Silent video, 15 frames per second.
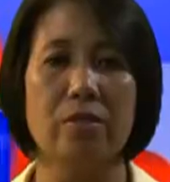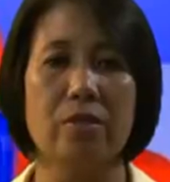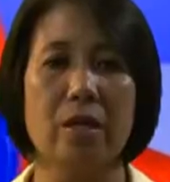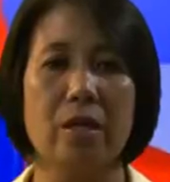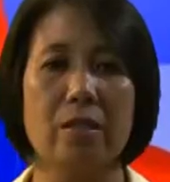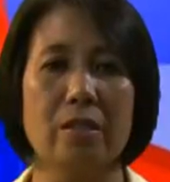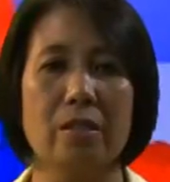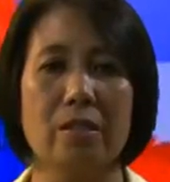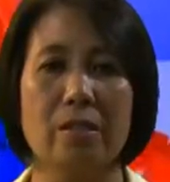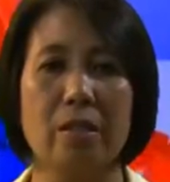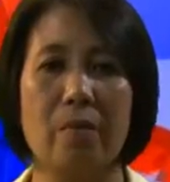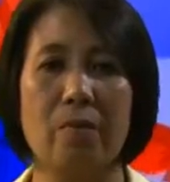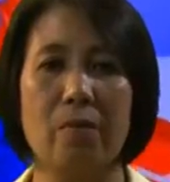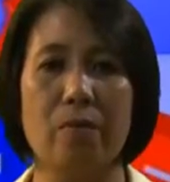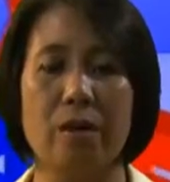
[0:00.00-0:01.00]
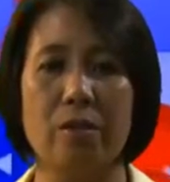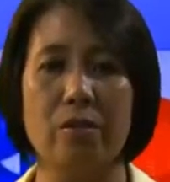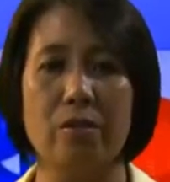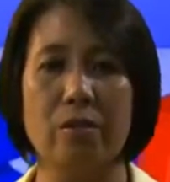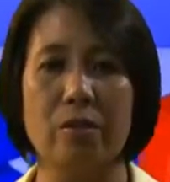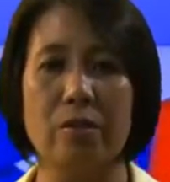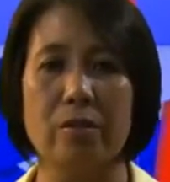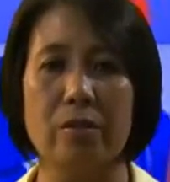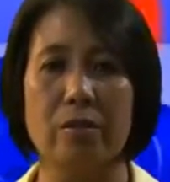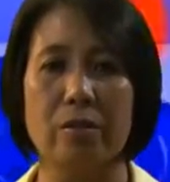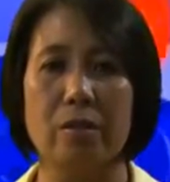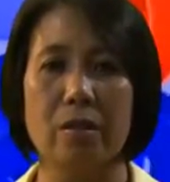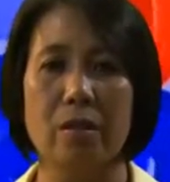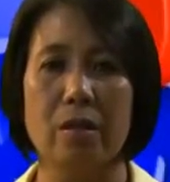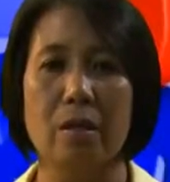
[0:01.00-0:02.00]
just some questions
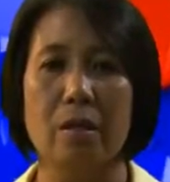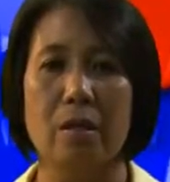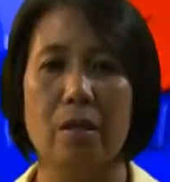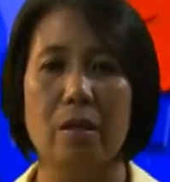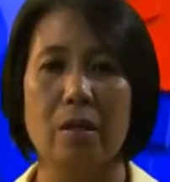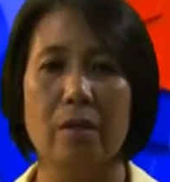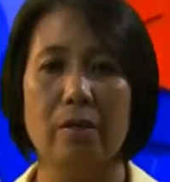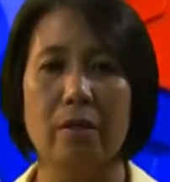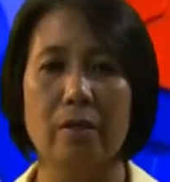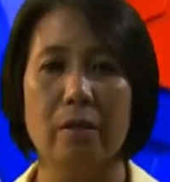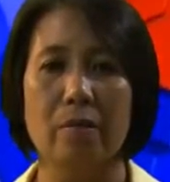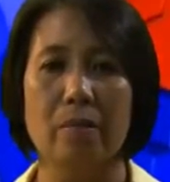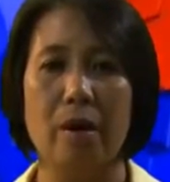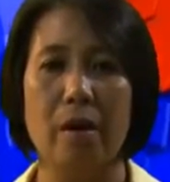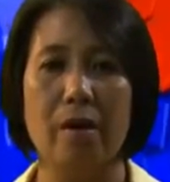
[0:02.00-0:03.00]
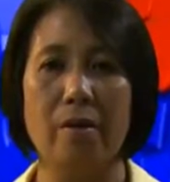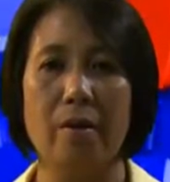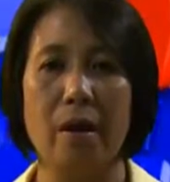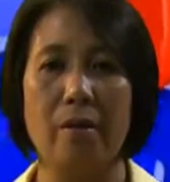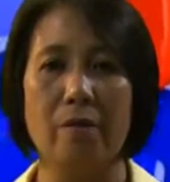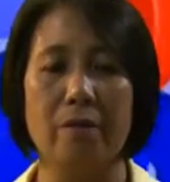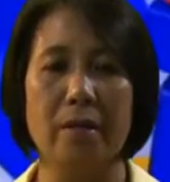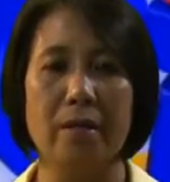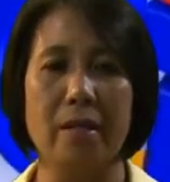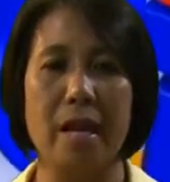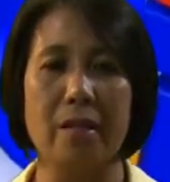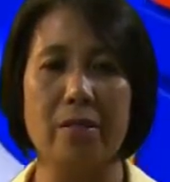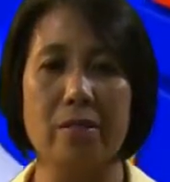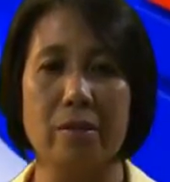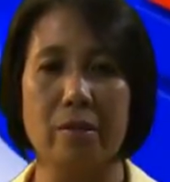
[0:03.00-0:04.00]
that a bar graph can
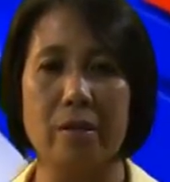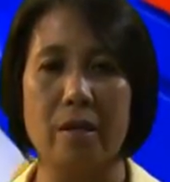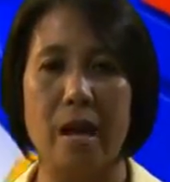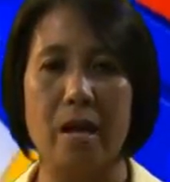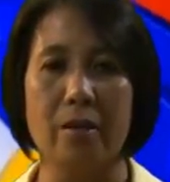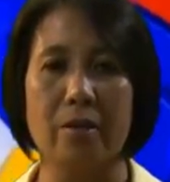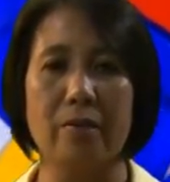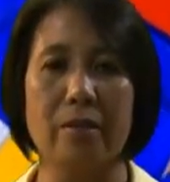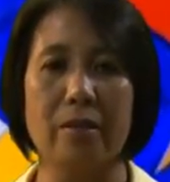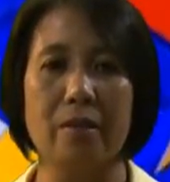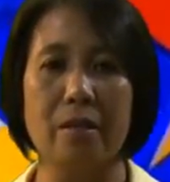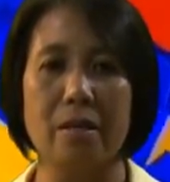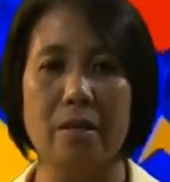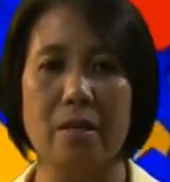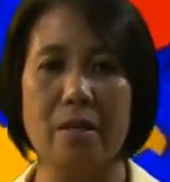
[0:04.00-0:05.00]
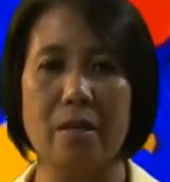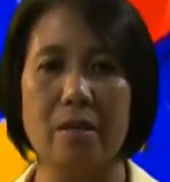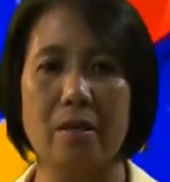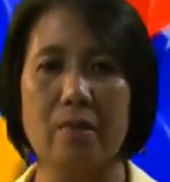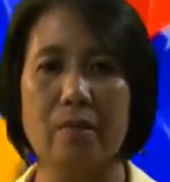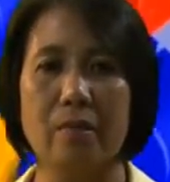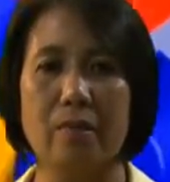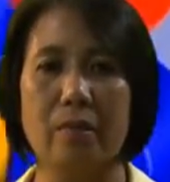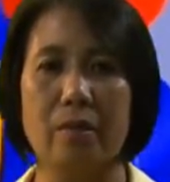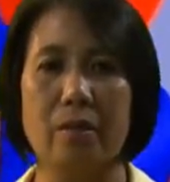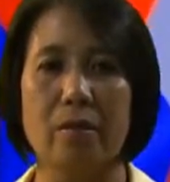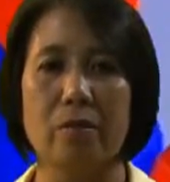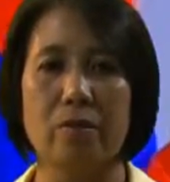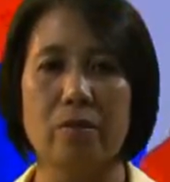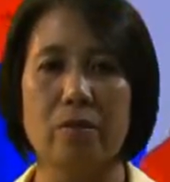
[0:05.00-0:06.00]
answer accurately.
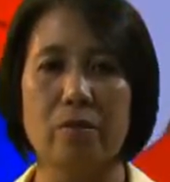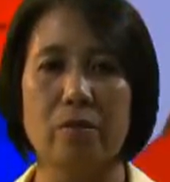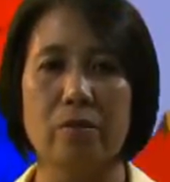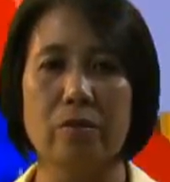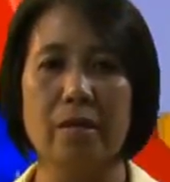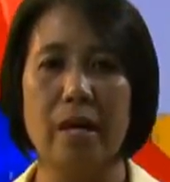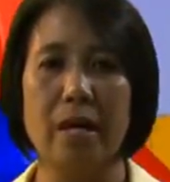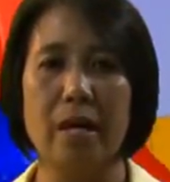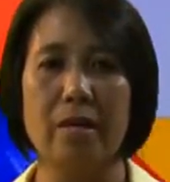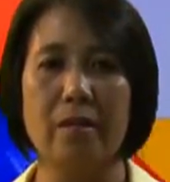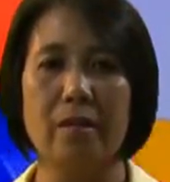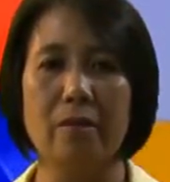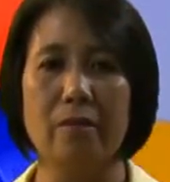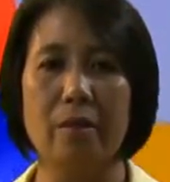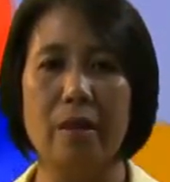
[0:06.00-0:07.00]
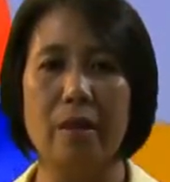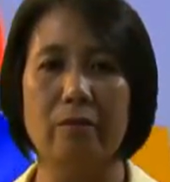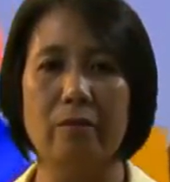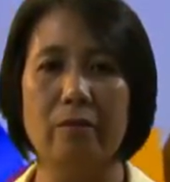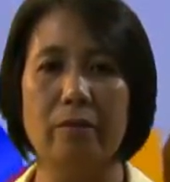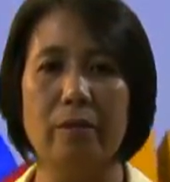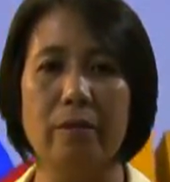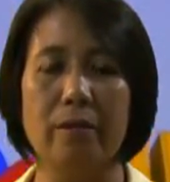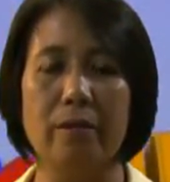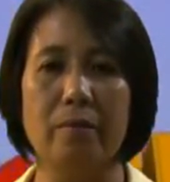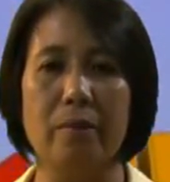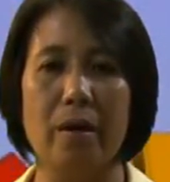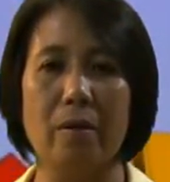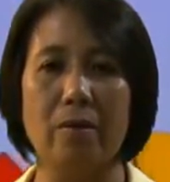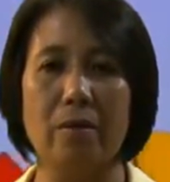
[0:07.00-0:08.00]
So tonight, we have learned
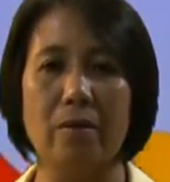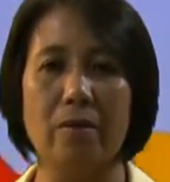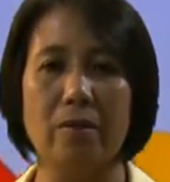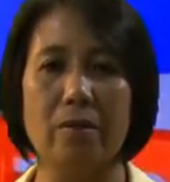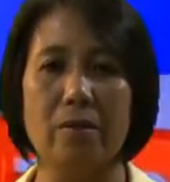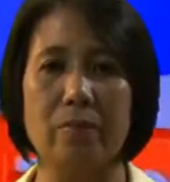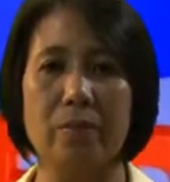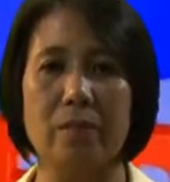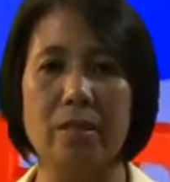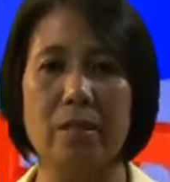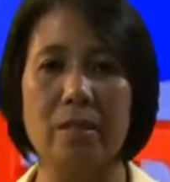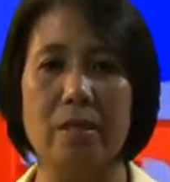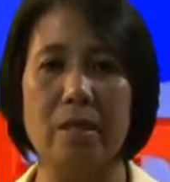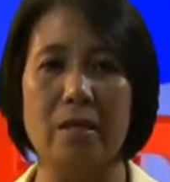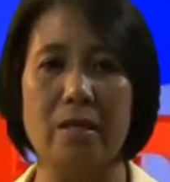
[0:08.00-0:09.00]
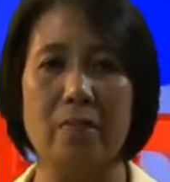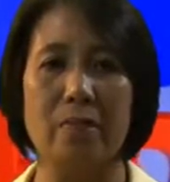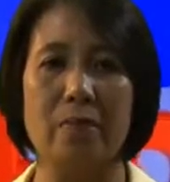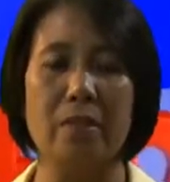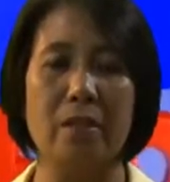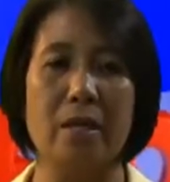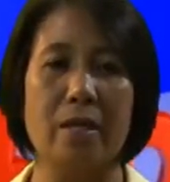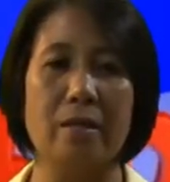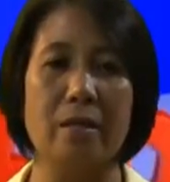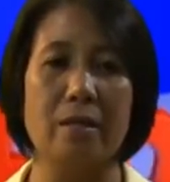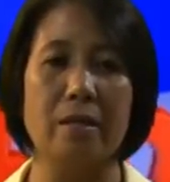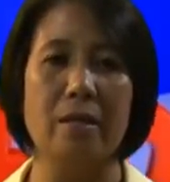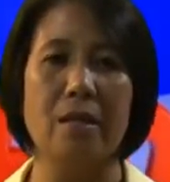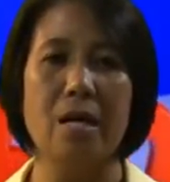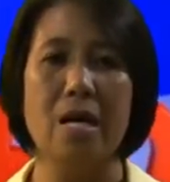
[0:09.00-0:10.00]
about interpreting data
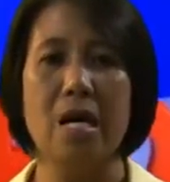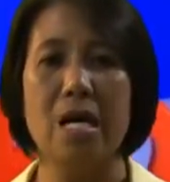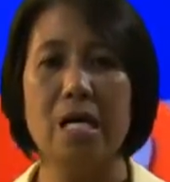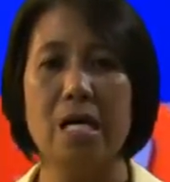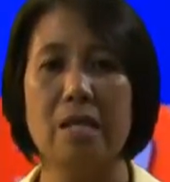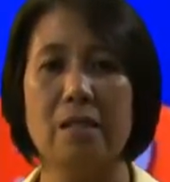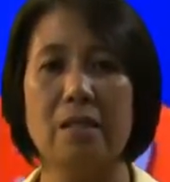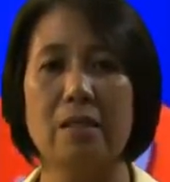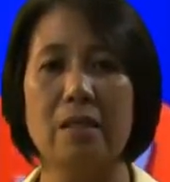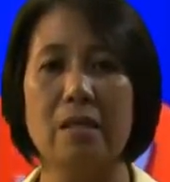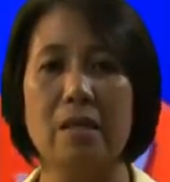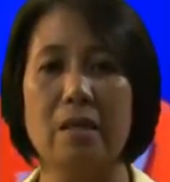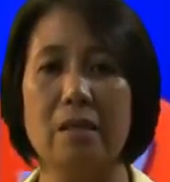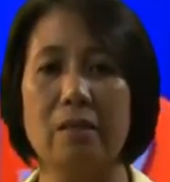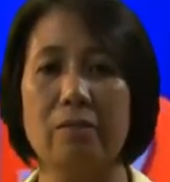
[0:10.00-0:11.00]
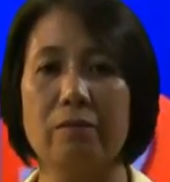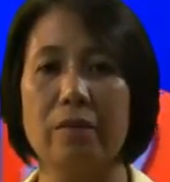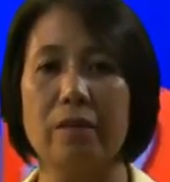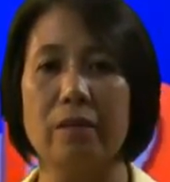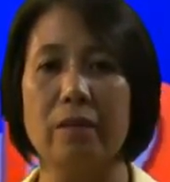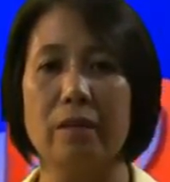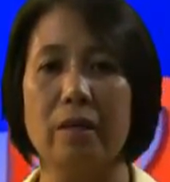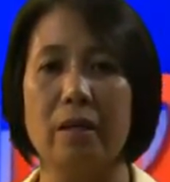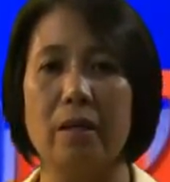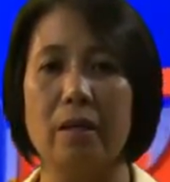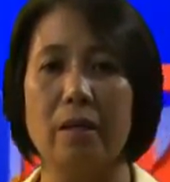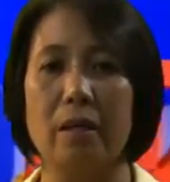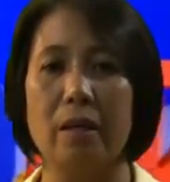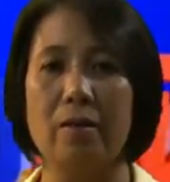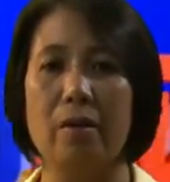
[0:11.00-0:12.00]
presented in single
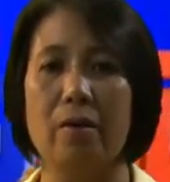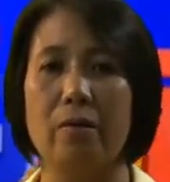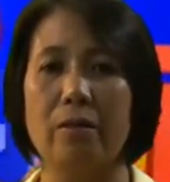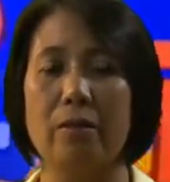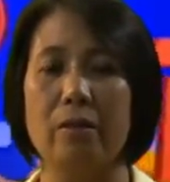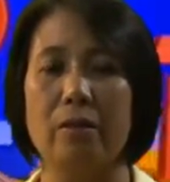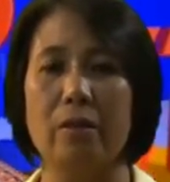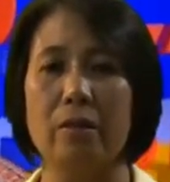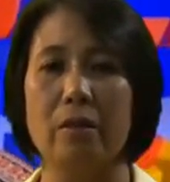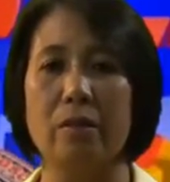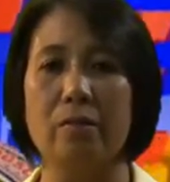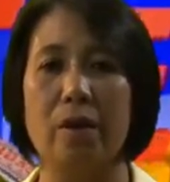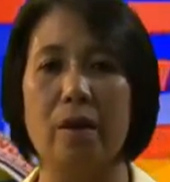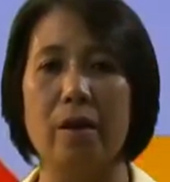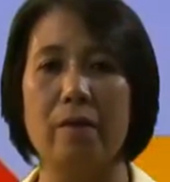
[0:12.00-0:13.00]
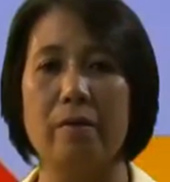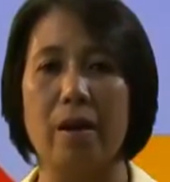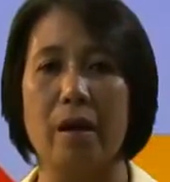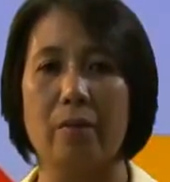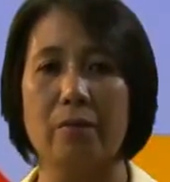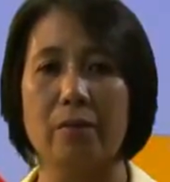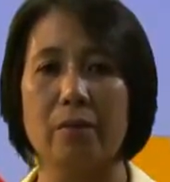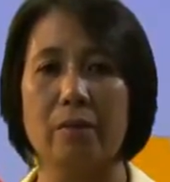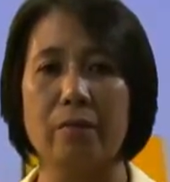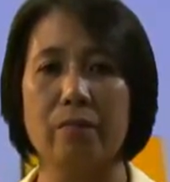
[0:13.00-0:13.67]
vertical and horizontal bar graphs.